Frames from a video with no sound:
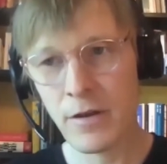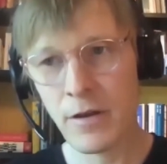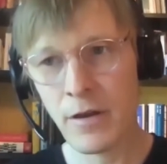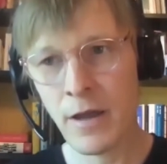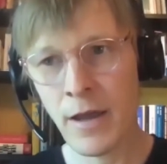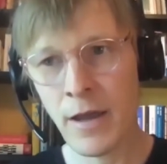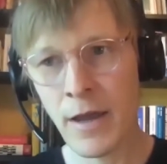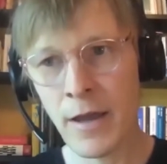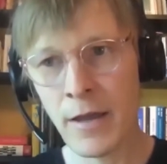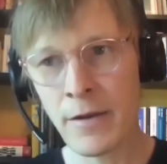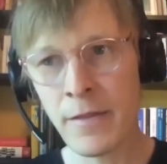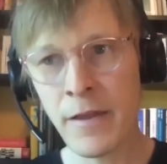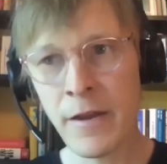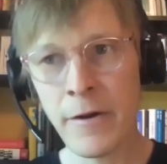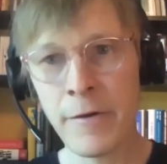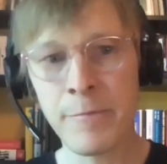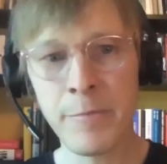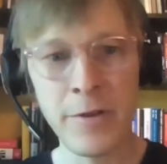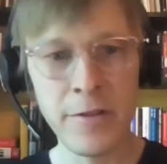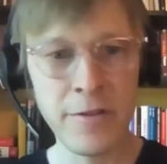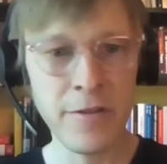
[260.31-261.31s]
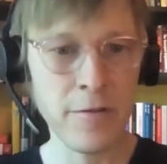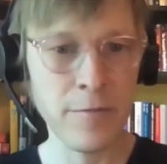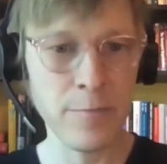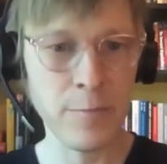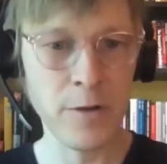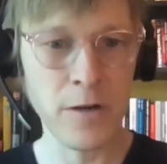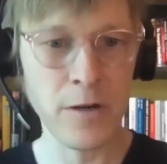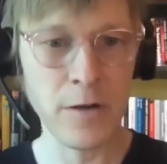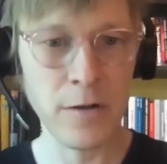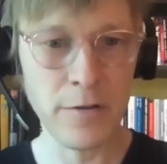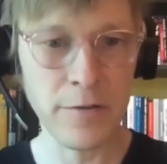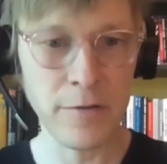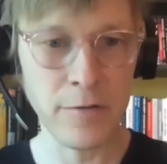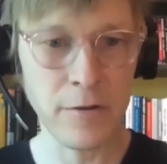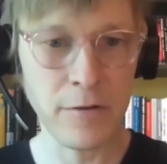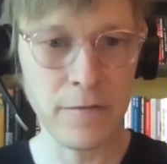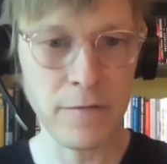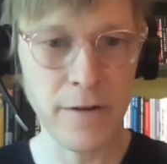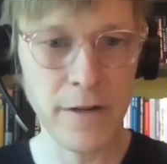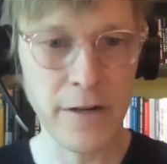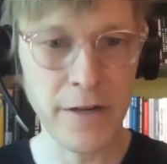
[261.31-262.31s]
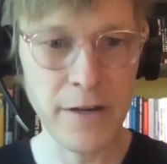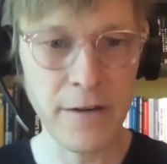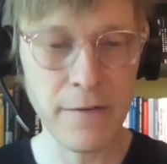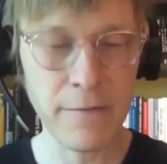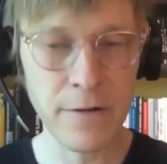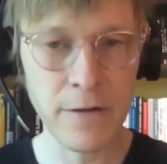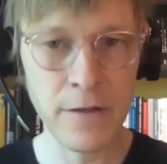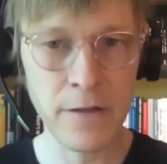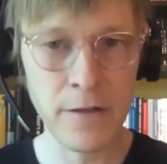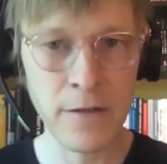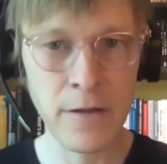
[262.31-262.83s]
and their business models look very different.